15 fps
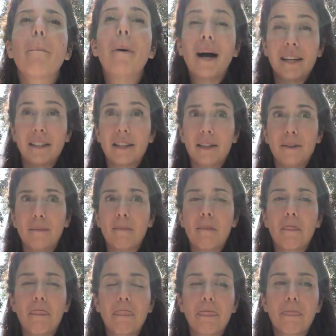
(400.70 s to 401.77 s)
But,
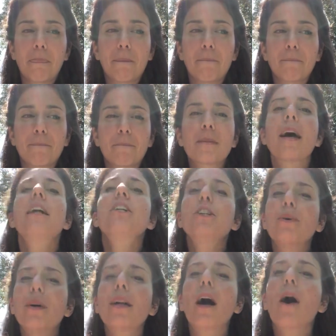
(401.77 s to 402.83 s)
and you
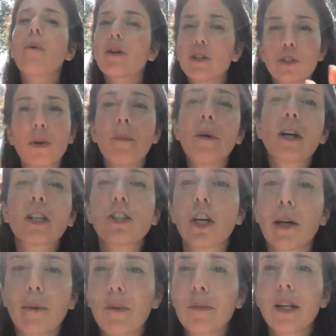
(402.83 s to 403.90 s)
know what? I'm not going to
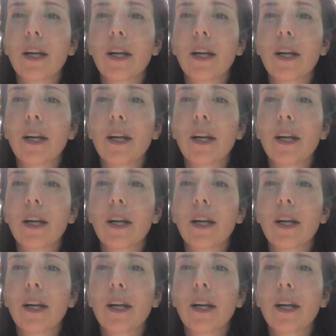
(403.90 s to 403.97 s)
talk about